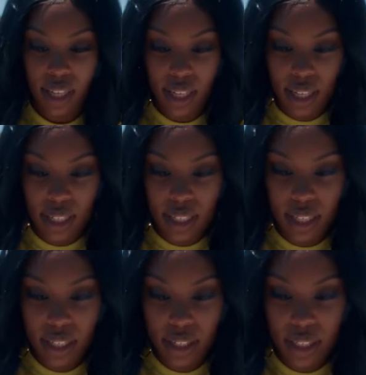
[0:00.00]
and
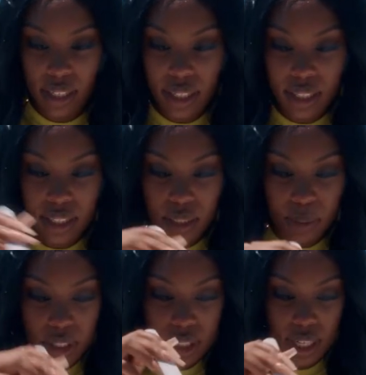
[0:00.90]
any areas,
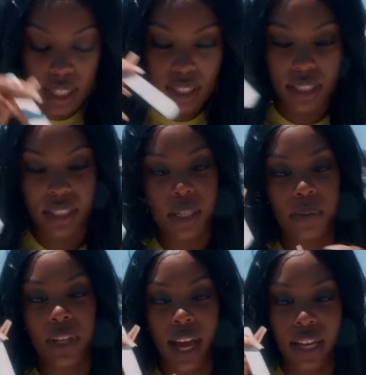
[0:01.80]
especially at the
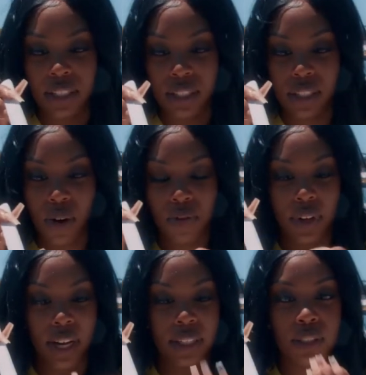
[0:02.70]
tip, that I just don't
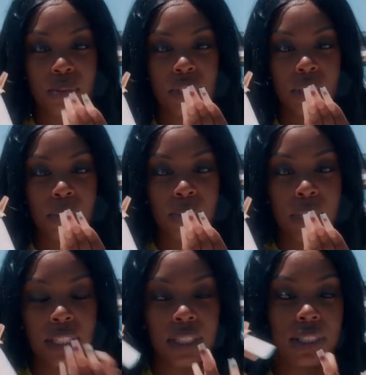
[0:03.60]
find to be
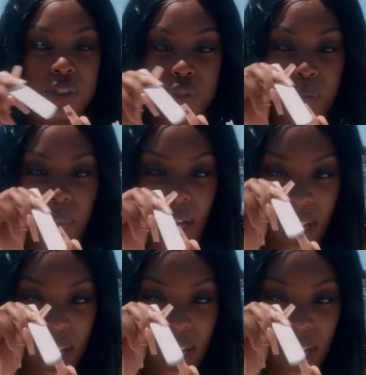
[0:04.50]
appeasing to my